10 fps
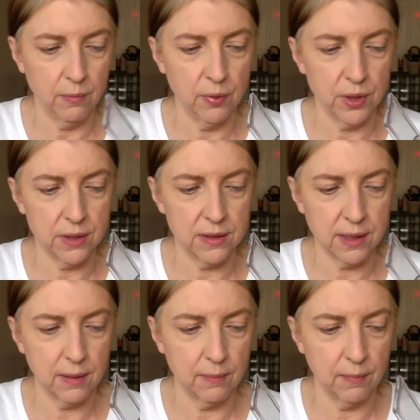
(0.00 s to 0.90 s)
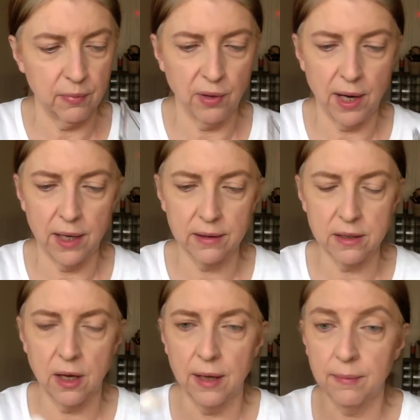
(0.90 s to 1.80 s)
put some product
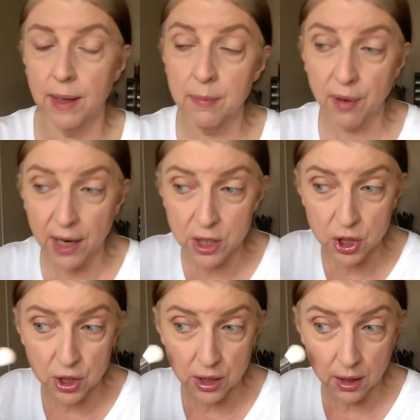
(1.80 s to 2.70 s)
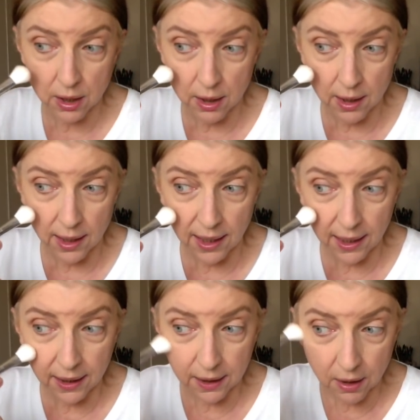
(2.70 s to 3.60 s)
on my brush
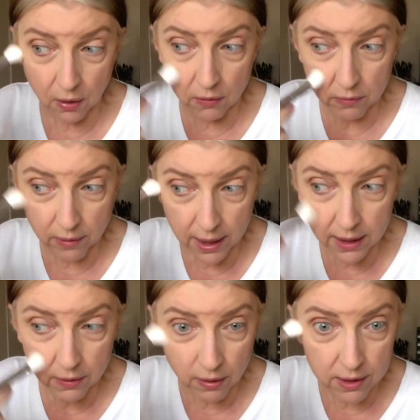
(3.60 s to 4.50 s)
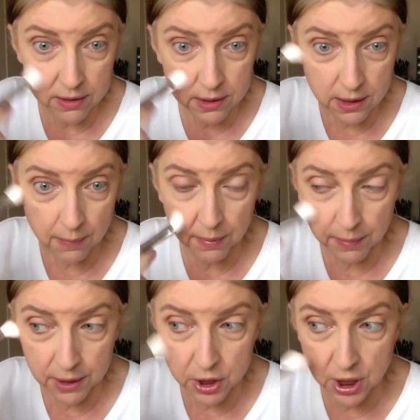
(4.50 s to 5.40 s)
and go right across the top of
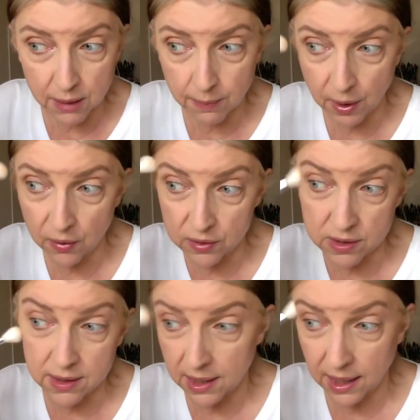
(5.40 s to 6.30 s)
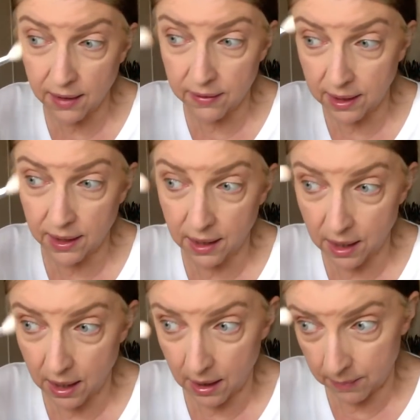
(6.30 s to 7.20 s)
my cheekbones and then
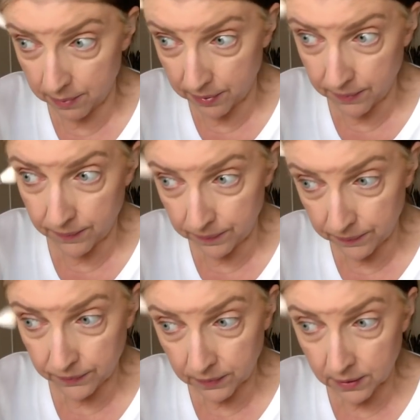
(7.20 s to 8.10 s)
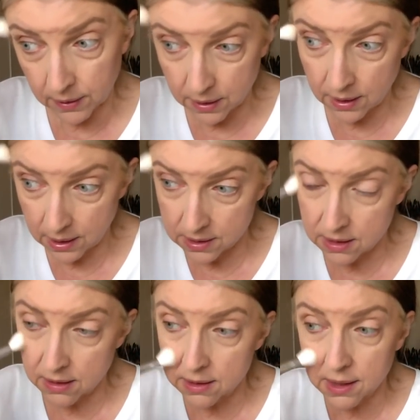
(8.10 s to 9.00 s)
up
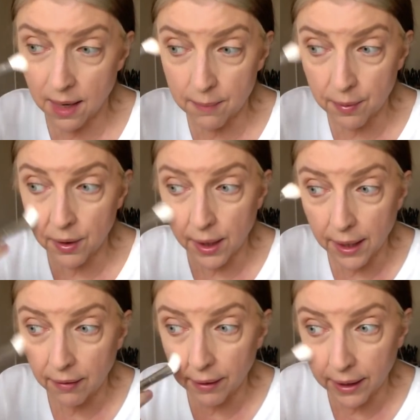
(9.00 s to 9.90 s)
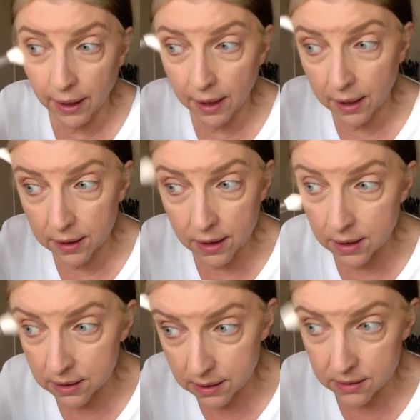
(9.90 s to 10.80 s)
into the temple area.
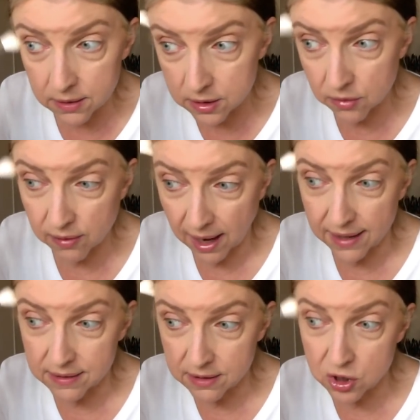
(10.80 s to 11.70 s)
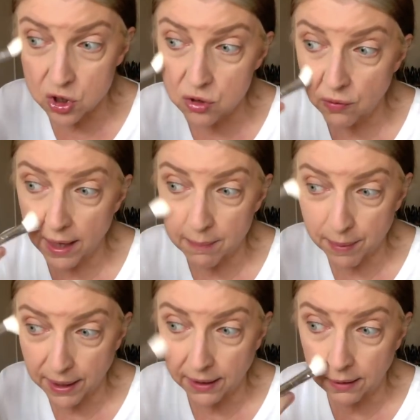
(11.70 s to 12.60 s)
Do that
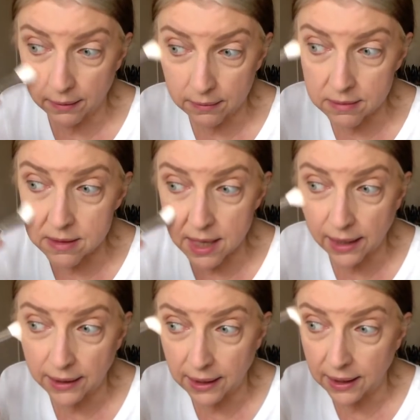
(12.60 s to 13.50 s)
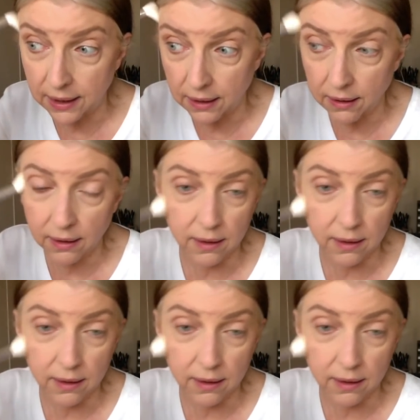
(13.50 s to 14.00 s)
draping technique.